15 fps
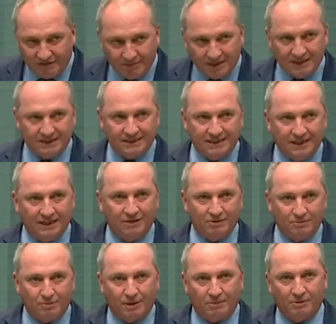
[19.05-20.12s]
I mean, he's dealing
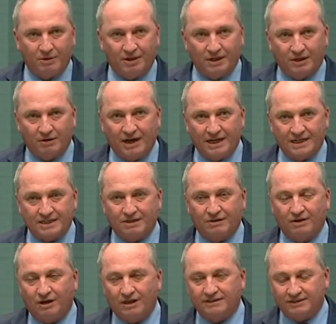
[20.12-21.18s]
with probably one of the greatest
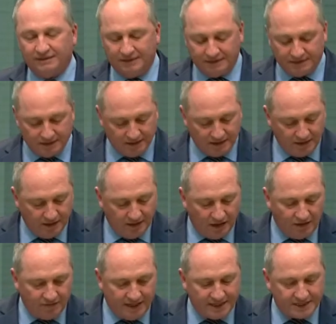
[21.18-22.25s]
crises
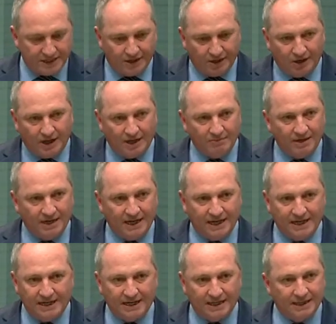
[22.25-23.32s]
of our time,
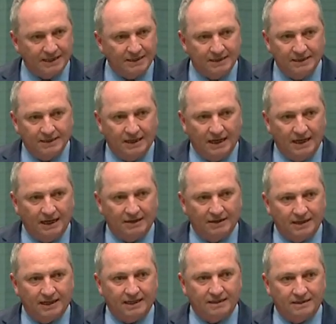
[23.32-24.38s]
and I
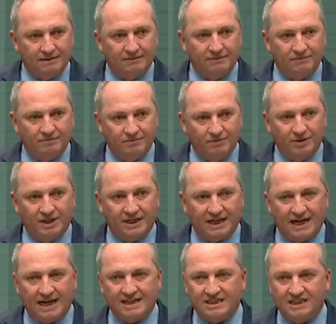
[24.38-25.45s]
think that for the
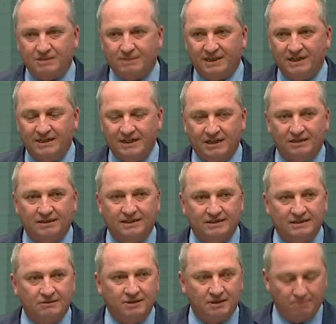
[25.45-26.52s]
cards he's been dealt, he's
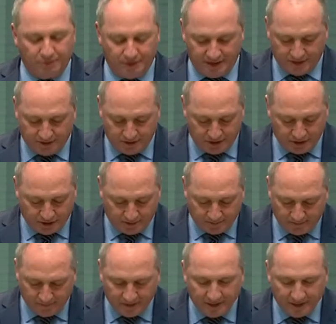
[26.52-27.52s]
doing a pretty good job.